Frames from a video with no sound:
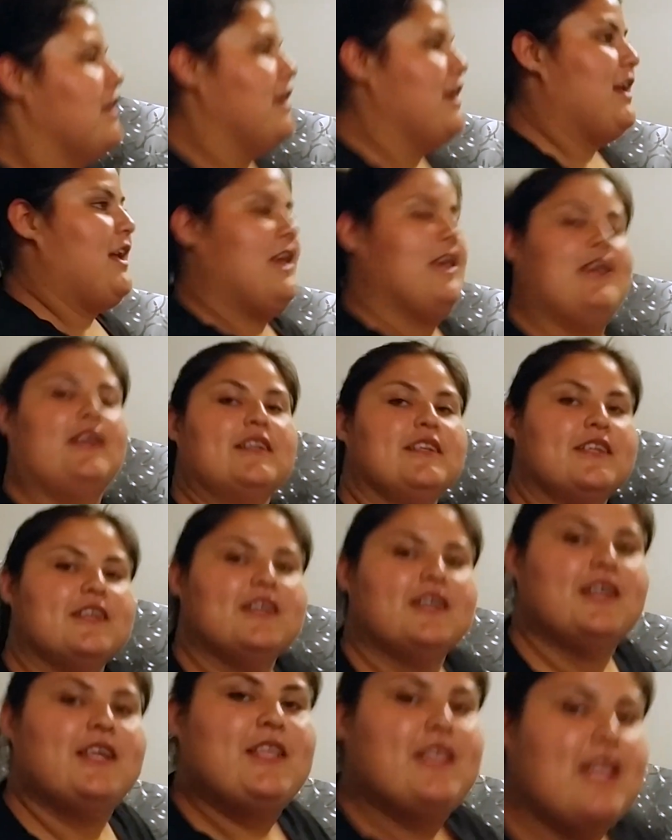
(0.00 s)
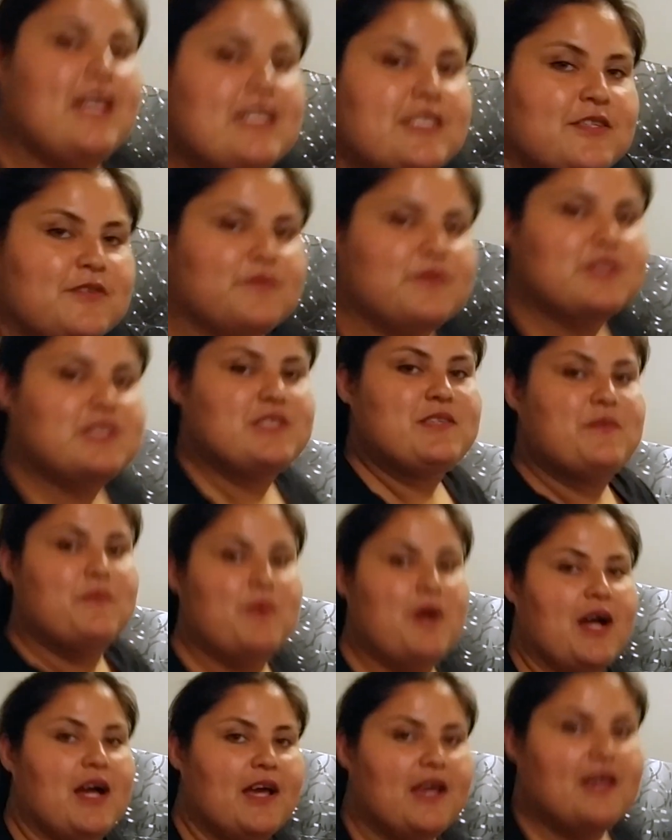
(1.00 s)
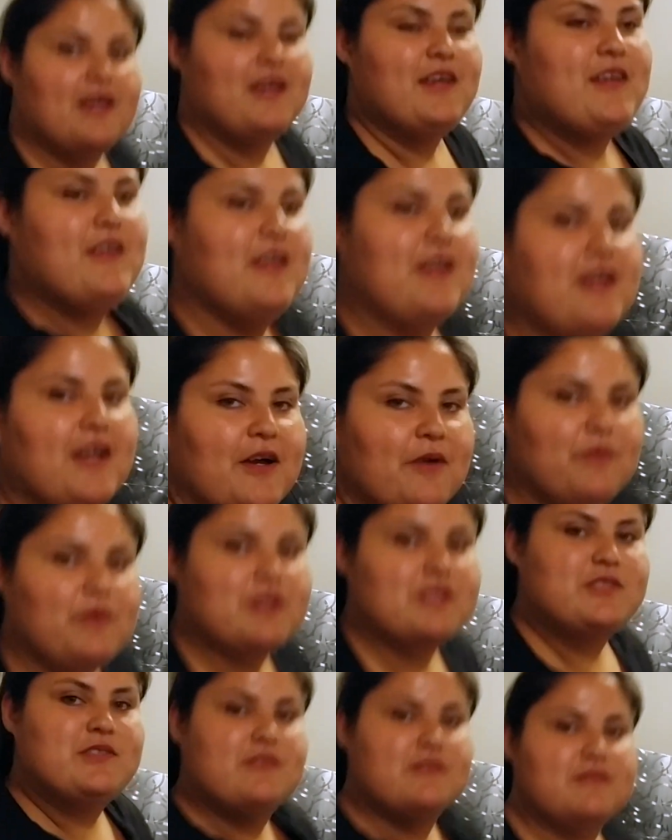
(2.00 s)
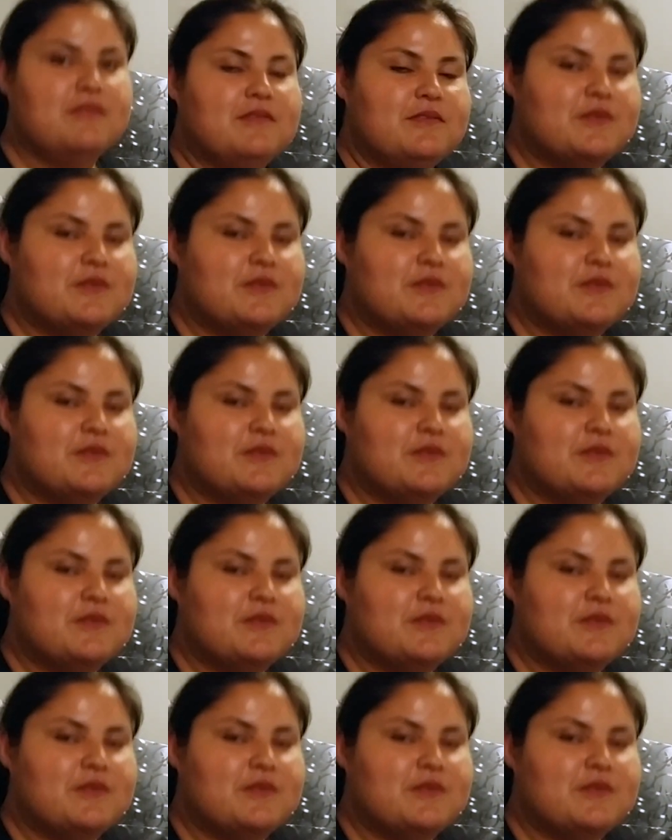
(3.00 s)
And that's the reason why I want to